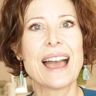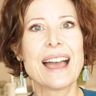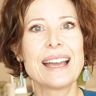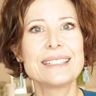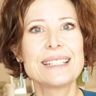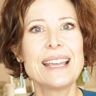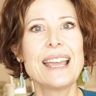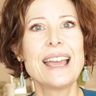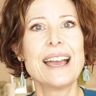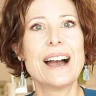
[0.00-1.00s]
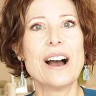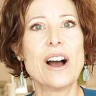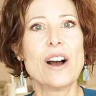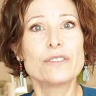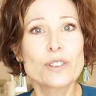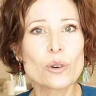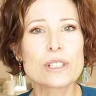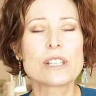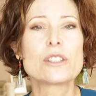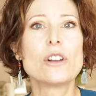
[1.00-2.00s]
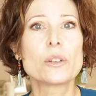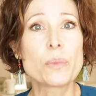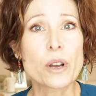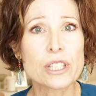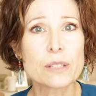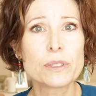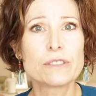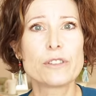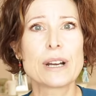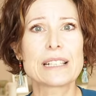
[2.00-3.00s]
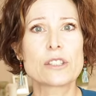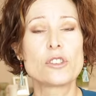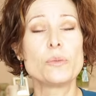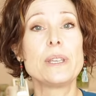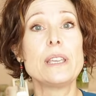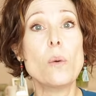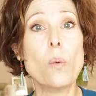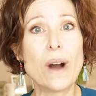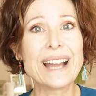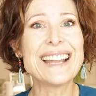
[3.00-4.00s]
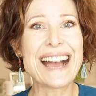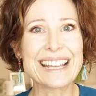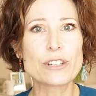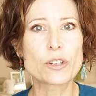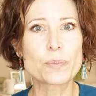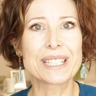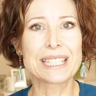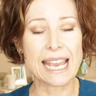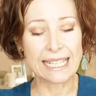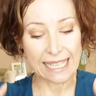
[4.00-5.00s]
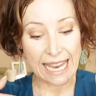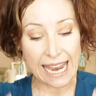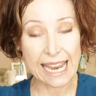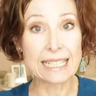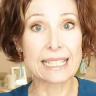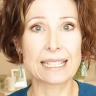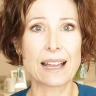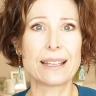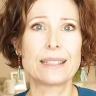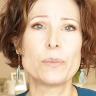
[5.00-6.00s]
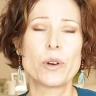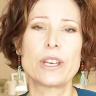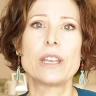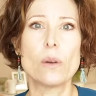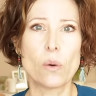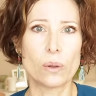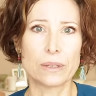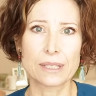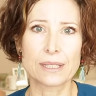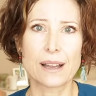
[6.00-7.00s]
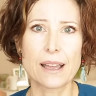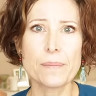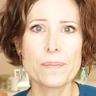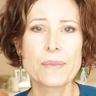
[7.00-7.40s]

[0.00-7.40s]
And of course, it's not possible for us to be 100% inside the body all the time.